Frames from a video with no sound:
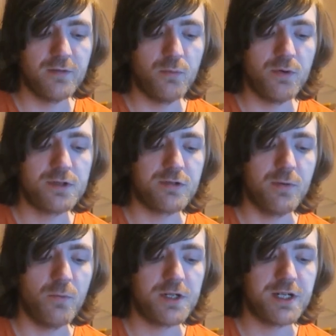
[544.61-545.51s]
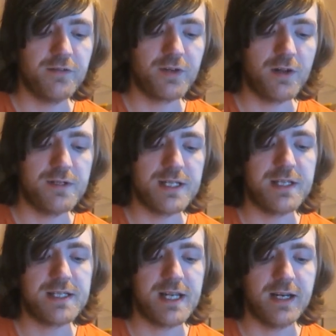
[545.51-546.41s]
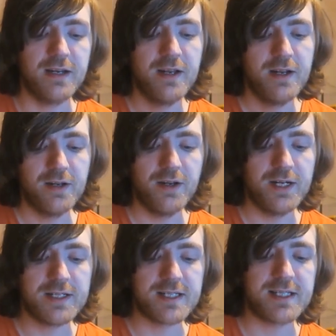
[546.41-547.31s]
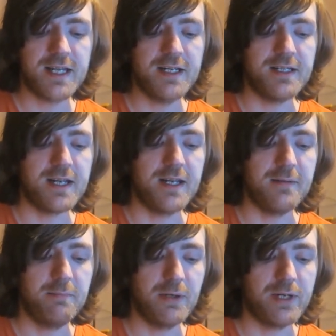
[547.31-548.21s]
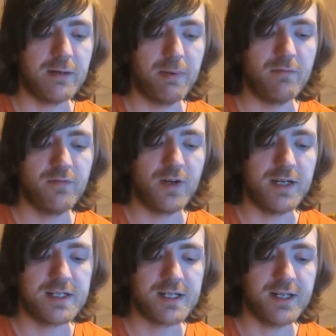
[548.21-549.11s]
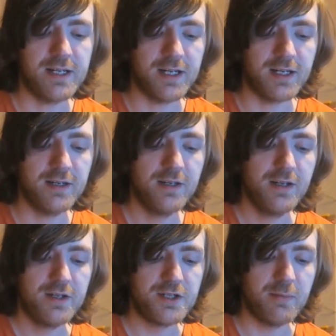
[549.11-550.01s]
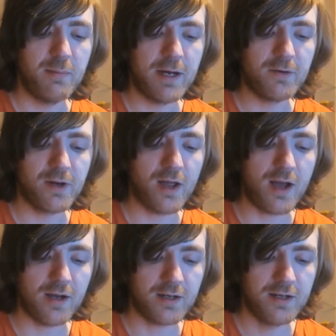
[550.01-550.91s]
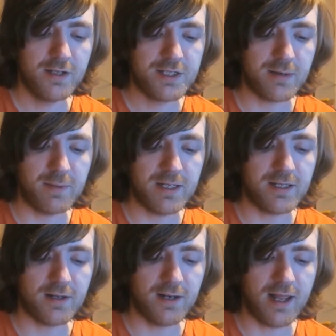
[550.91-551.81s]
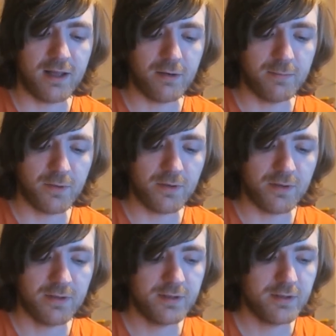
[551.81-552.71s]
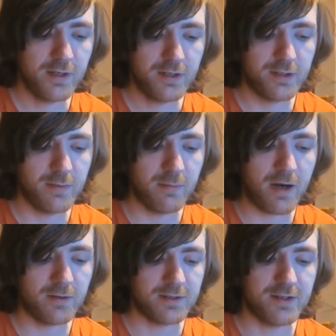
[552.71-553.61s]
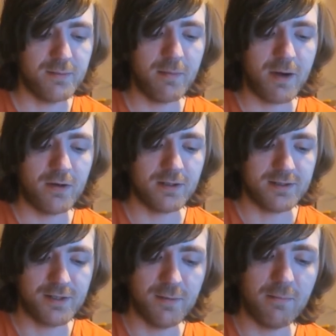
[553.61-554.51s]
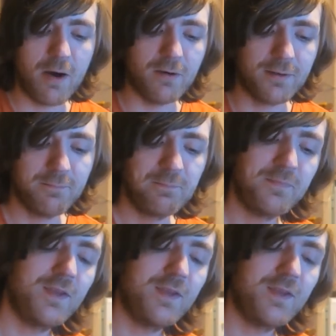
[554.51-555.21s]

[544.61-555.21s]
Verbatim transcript: hauling of water and washing of clothes in the sink, learning to skin a deer, building bonfires, cleaning. Je m'appelle Clark, j'habite dans l'aéroport. Tu me manques, tu me manques, tu me manques